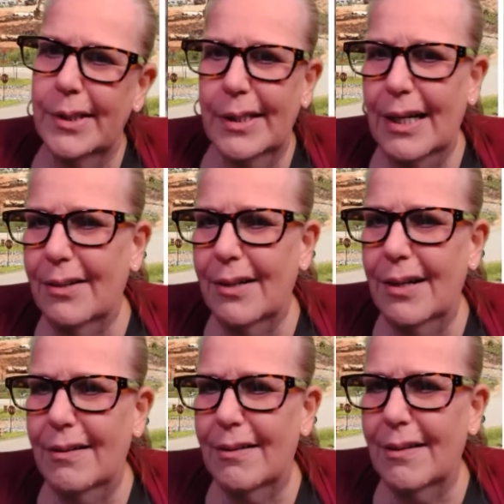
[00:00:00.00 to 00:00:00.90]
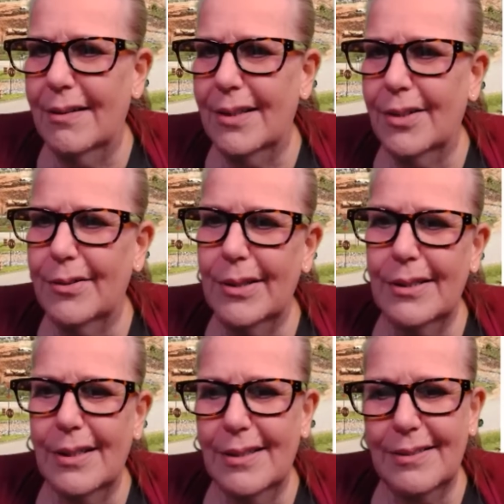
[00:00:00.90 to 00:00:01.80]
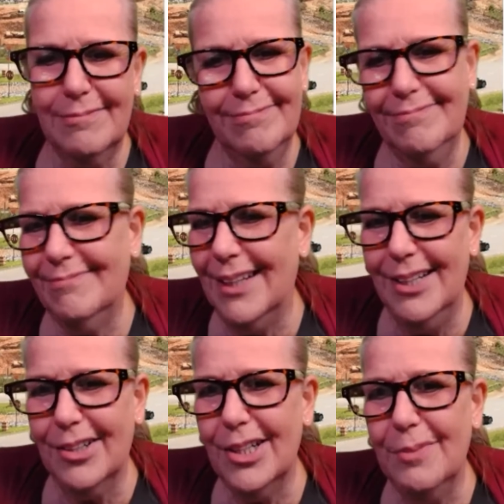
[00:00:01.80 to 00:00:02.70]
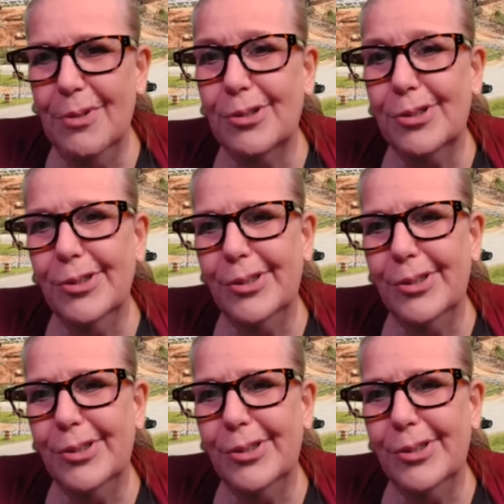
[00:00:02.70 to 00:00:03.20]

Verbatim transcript: I don't, I don't, I don't, I, I don't get emotional